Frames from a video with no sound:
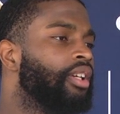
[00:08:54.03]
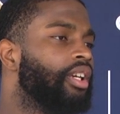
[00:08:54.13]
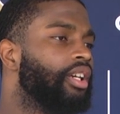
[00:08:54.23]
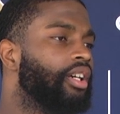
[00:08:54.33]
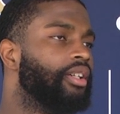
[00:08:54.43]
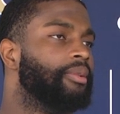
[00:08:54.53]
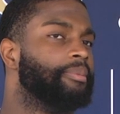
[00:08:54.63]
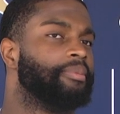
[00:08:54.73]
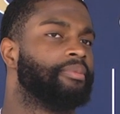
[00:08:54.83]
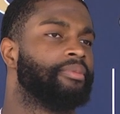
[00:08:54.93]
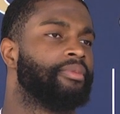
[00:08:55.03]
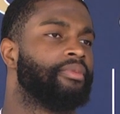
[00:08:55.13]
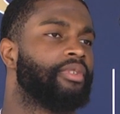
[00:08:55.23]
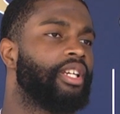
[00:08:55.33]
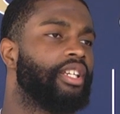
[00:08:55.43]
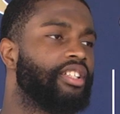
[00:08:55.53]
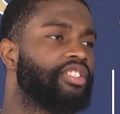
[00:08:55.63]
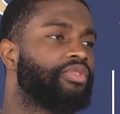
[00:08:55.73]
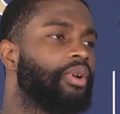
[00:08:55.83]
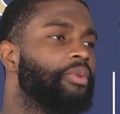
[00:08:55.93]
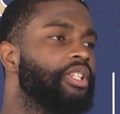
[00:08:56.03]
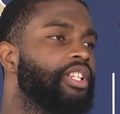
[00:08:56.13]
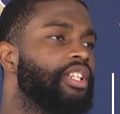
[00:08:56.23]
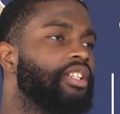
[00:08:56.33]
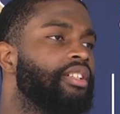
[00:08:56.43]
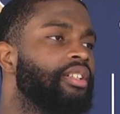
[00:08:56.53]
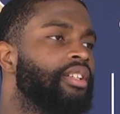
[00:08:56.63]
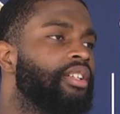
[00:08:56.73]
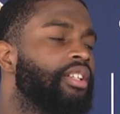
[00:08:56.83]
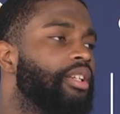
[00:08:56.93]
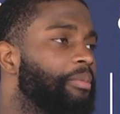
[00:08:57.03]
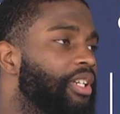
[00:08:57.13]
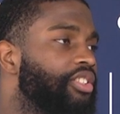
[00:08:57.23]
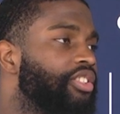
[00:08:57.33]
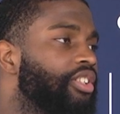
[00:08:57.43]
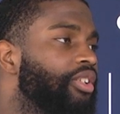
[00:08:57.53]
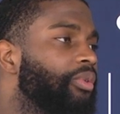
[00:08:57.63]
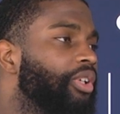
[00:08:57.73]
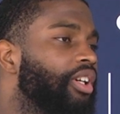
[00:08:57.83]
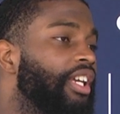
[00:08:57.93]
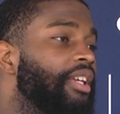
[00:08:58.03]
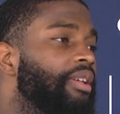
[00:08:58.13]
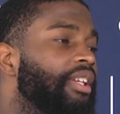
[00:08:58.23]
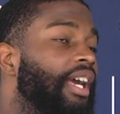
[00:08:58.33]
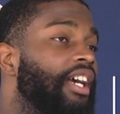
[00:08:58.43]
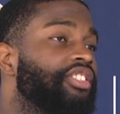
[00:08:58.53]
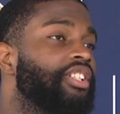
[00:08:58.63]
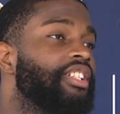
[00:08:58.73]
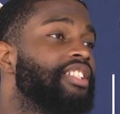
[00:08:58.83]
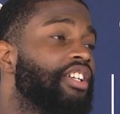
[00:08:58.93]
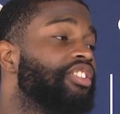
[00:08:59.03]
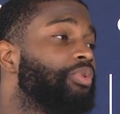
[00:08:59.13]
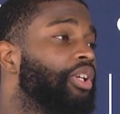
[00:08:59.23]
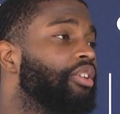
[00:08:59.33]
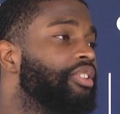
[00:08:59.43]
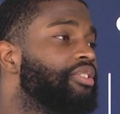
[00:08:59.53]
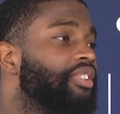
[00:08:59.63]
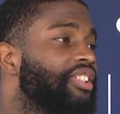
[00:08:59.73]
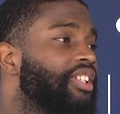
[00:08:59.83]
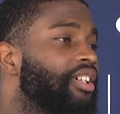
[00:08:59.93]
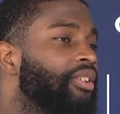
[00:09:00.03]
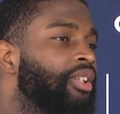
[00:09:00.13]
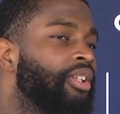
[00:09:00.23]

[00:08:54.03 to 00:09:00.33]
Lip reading: He gives us what we need. He makes sure we're going. He tells us we're going to excel.